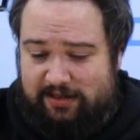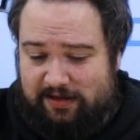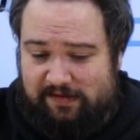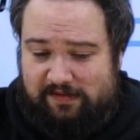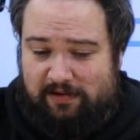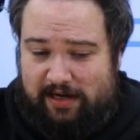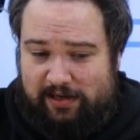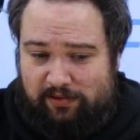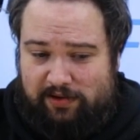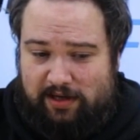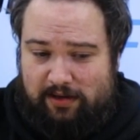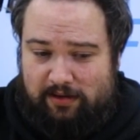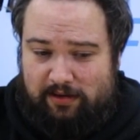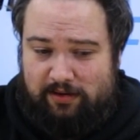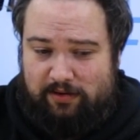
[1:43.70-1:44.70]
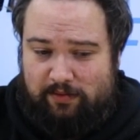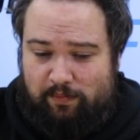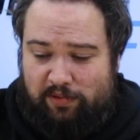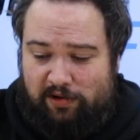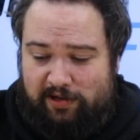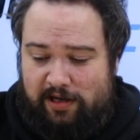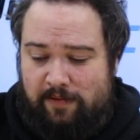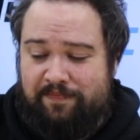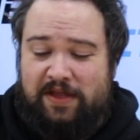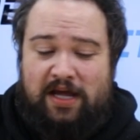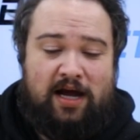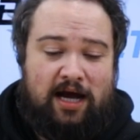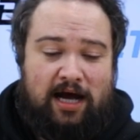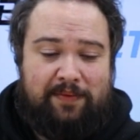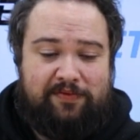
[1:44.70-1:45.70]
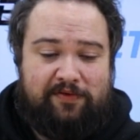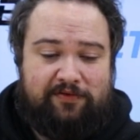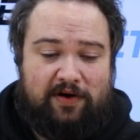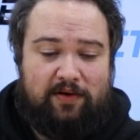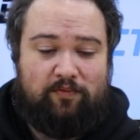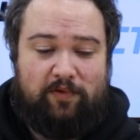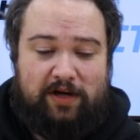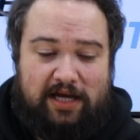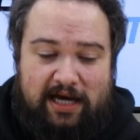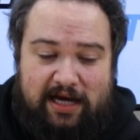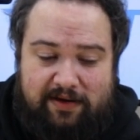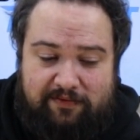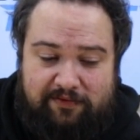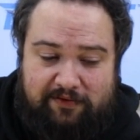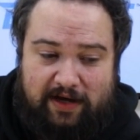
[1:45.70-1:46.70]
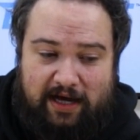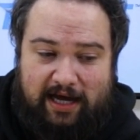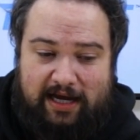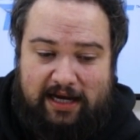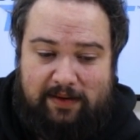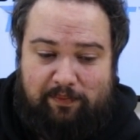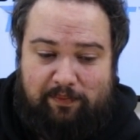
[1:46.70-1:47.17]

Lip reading: this great looking body. Up the front we have a